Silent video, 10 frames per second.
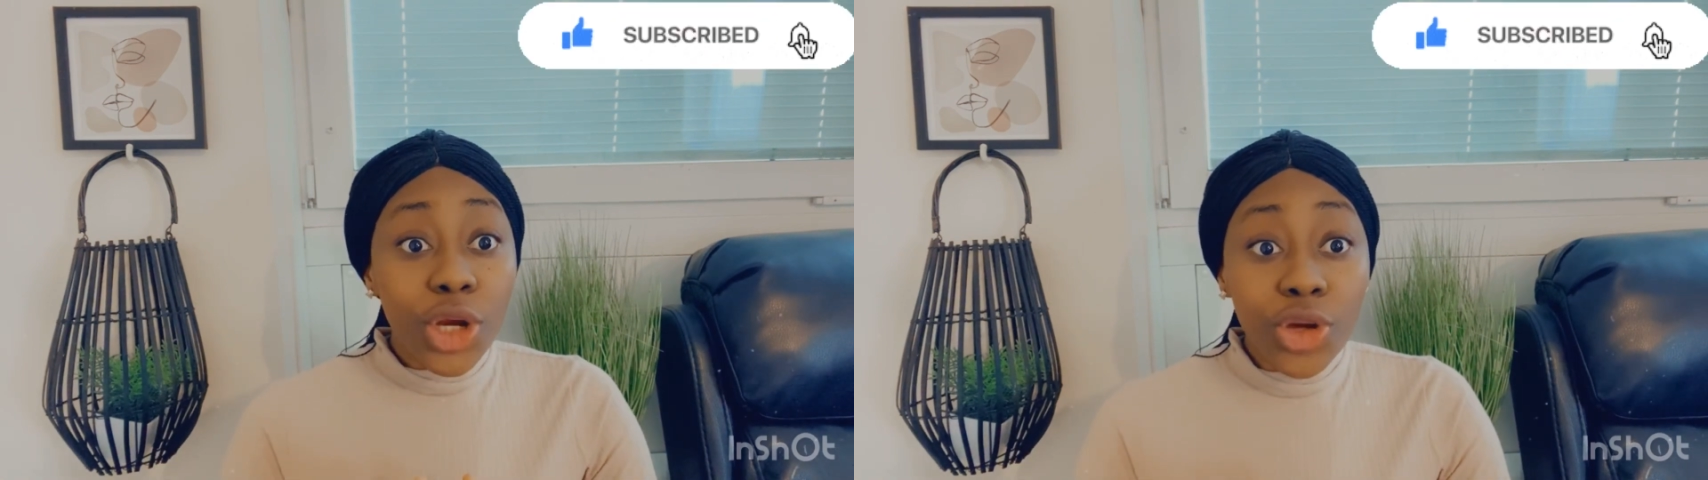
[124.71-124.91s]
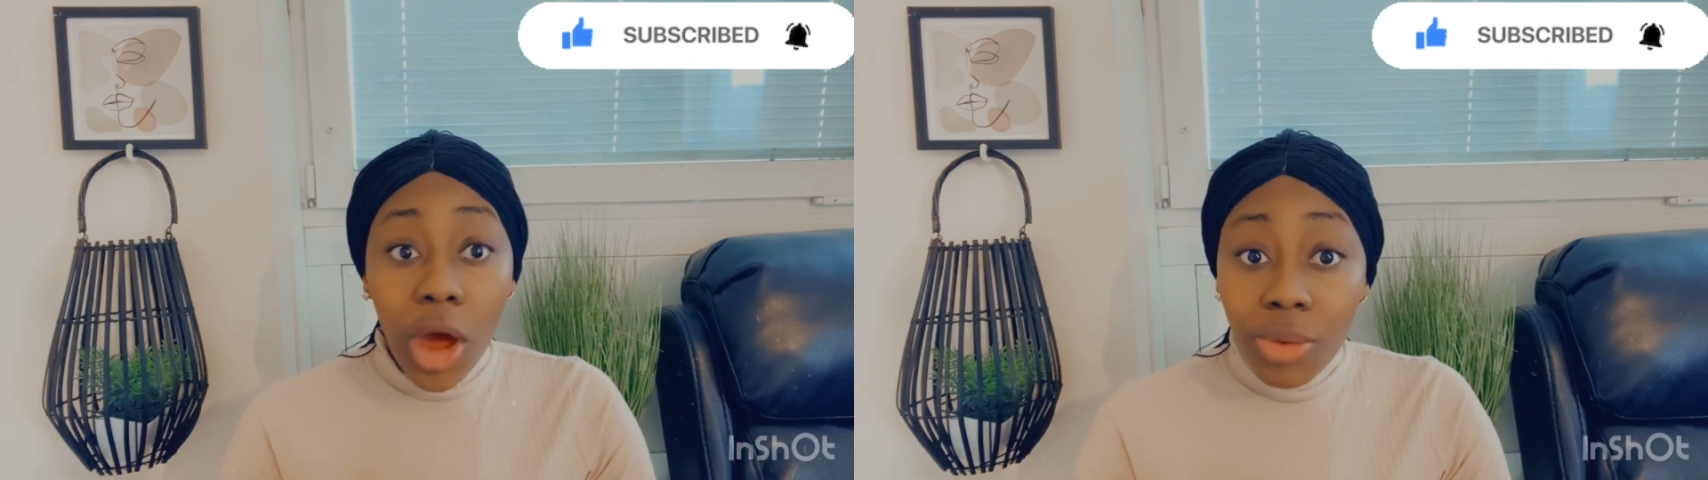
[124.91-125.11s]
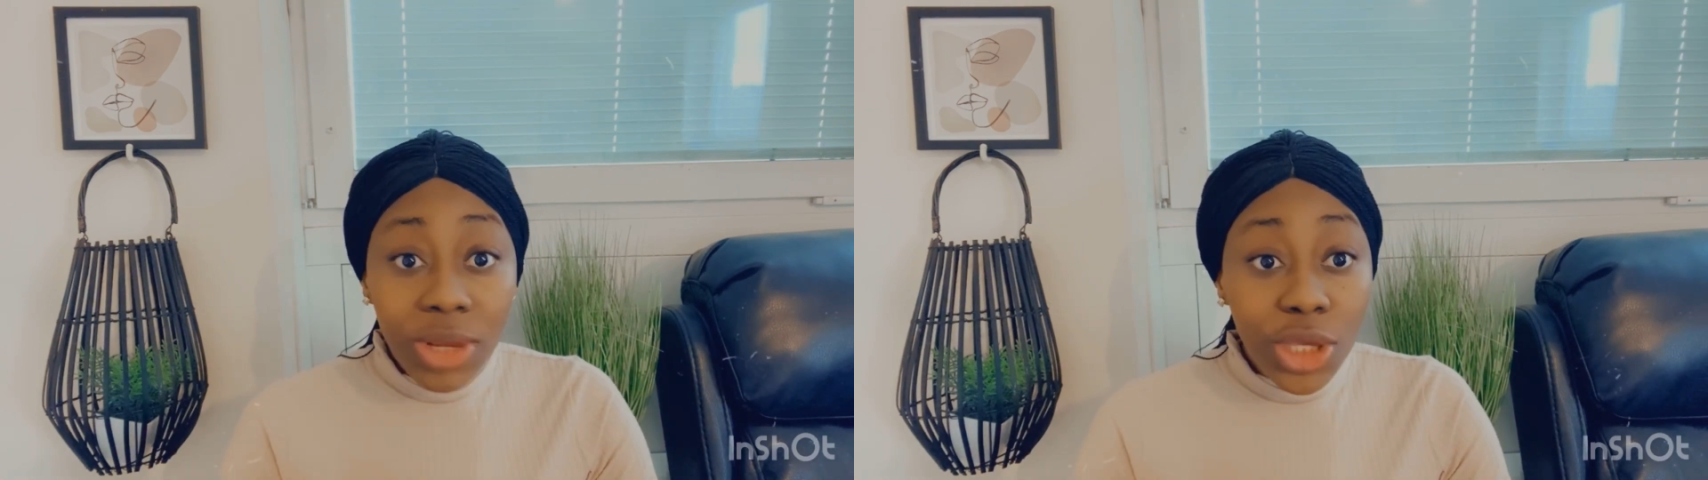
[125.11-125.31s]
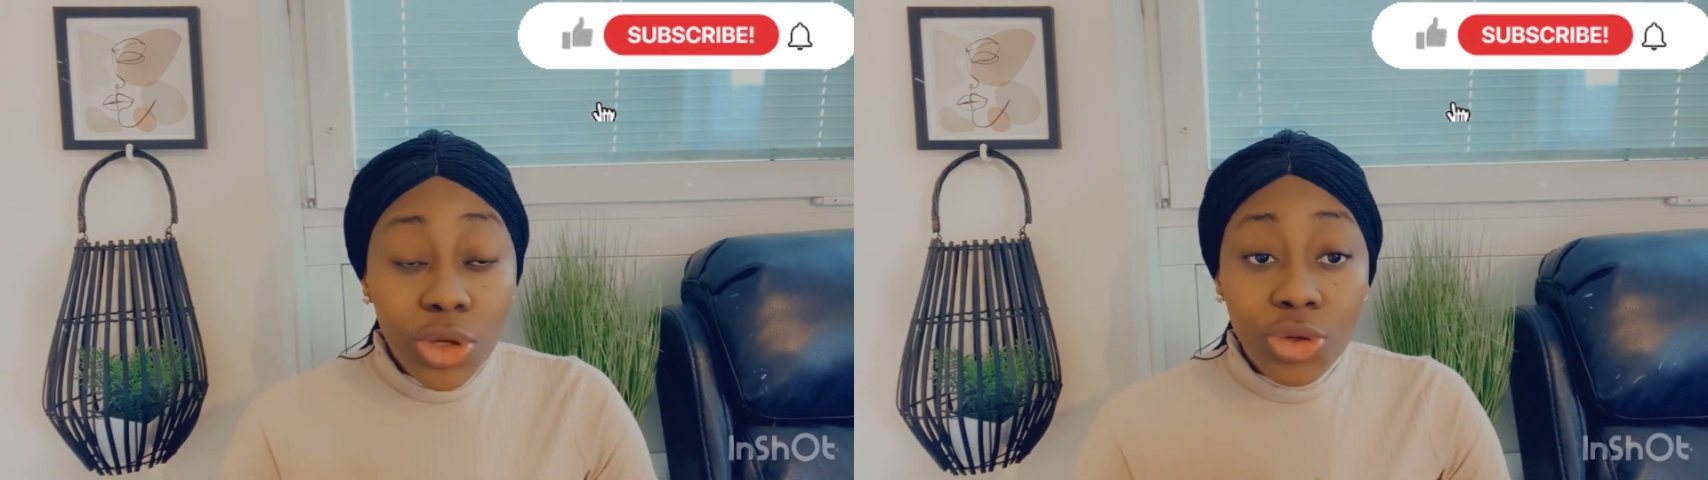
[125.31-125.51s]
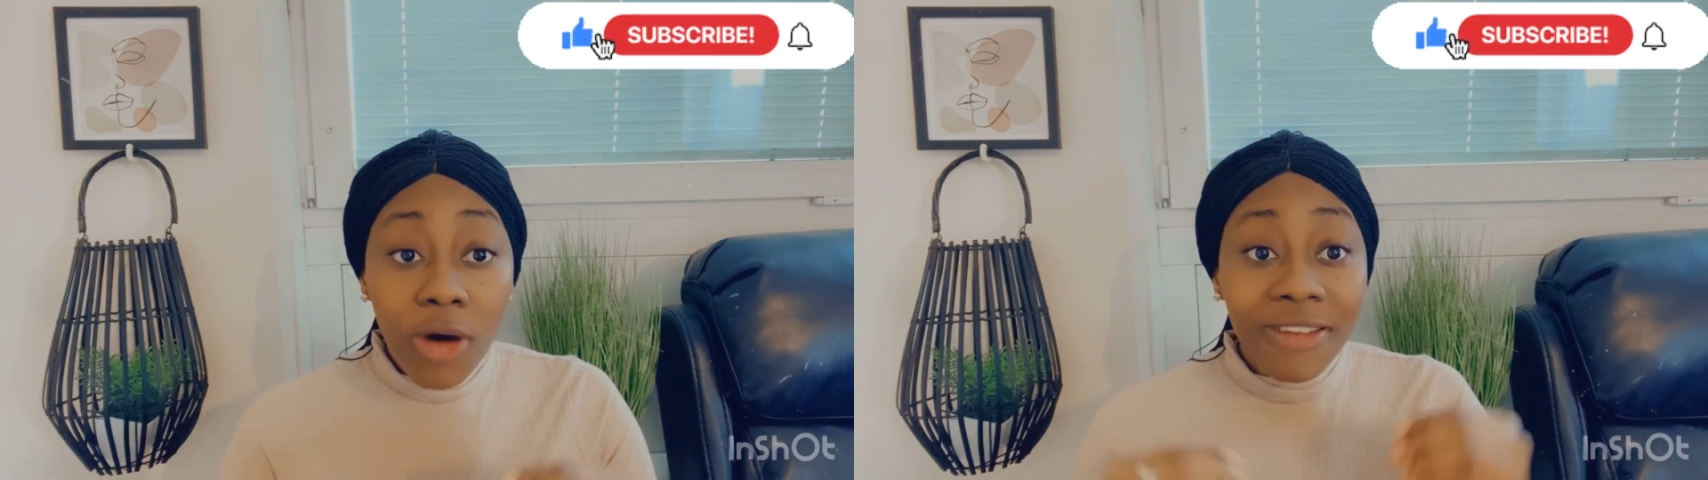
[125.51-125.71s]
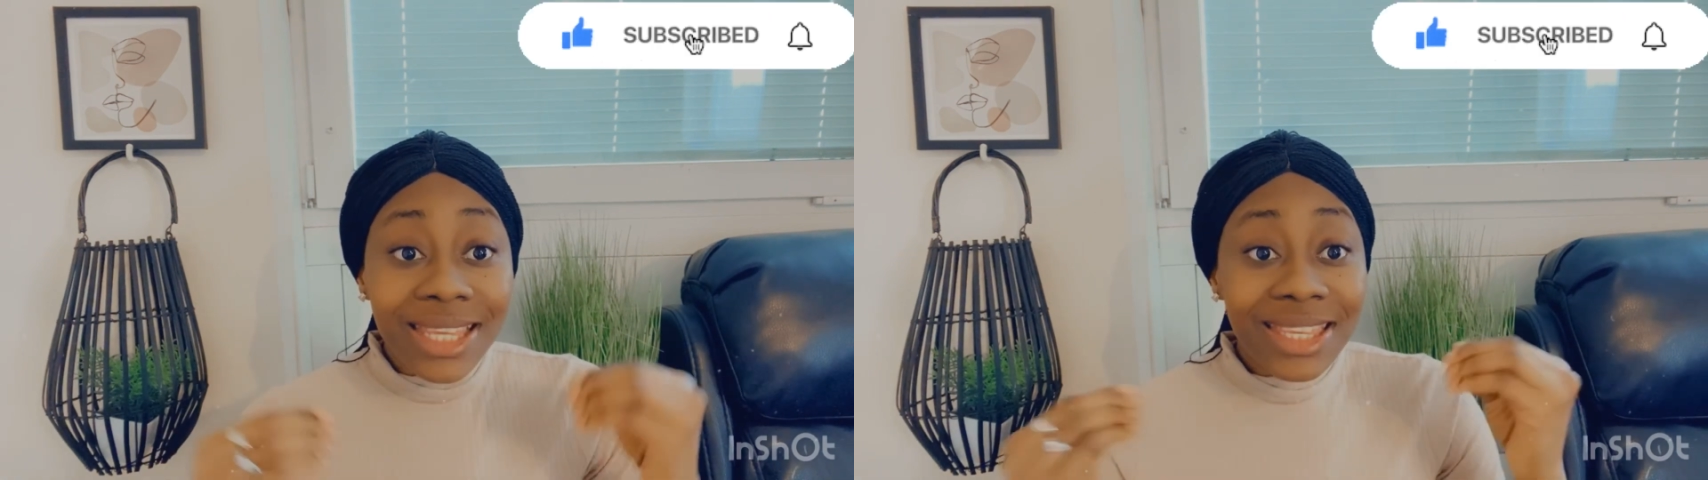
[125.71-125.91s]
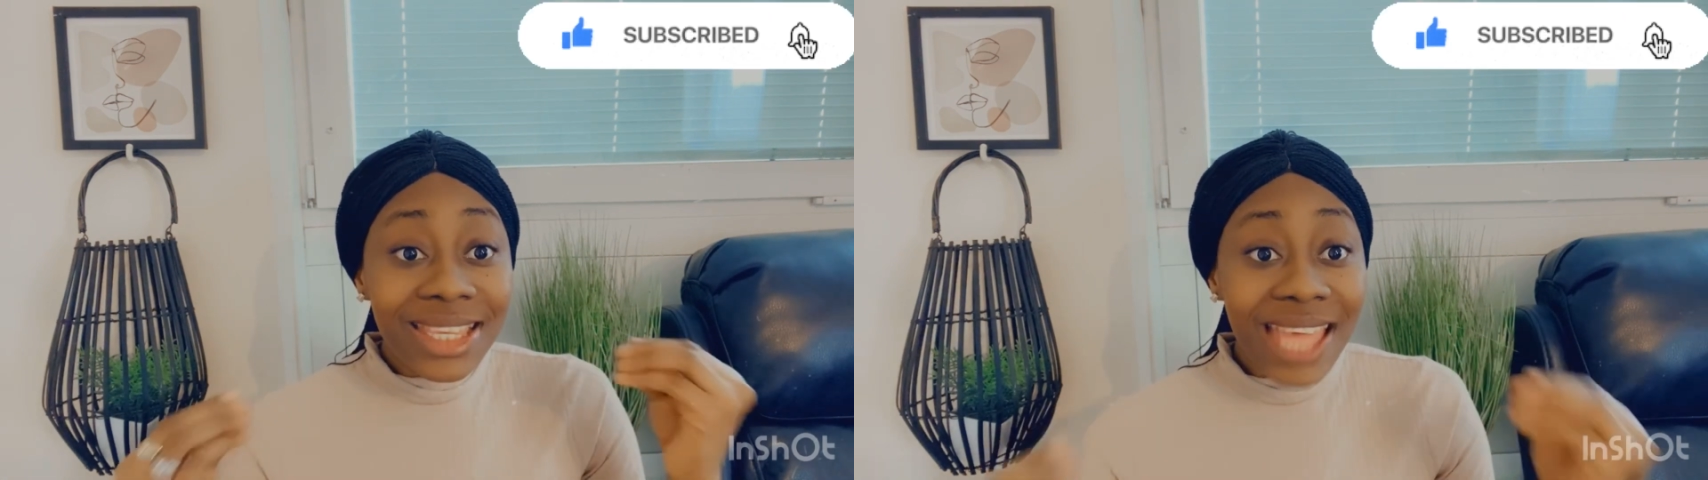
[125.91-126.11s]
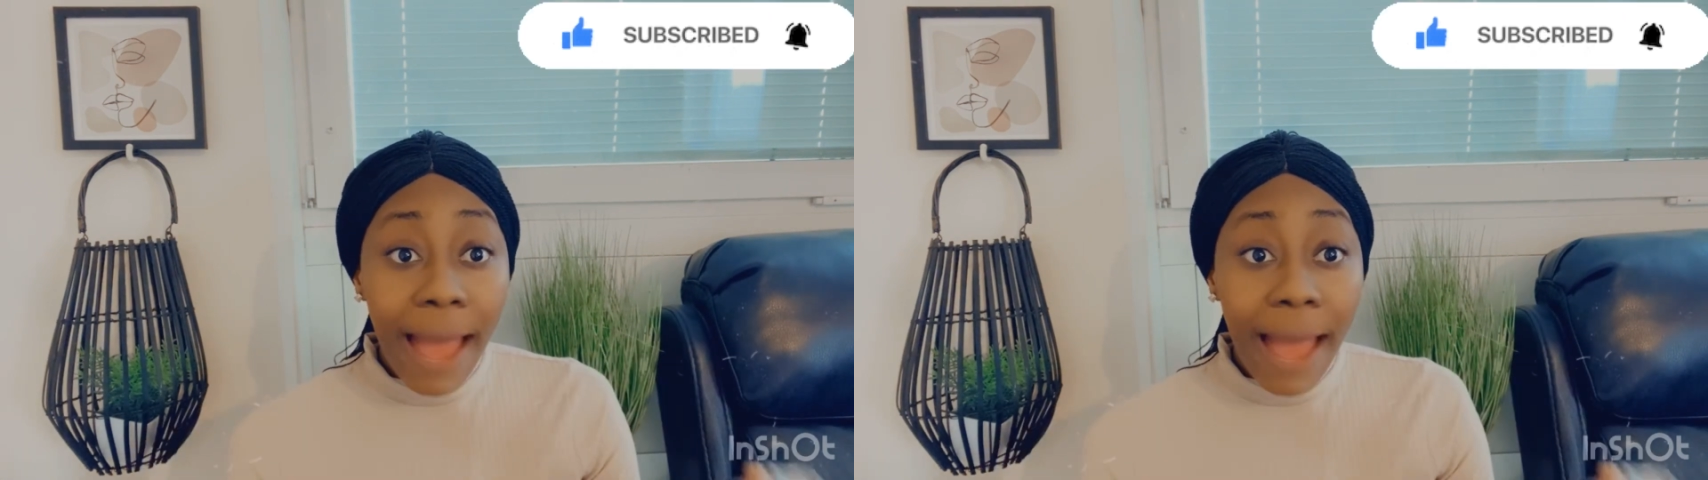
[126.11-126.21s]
don't recruit overseas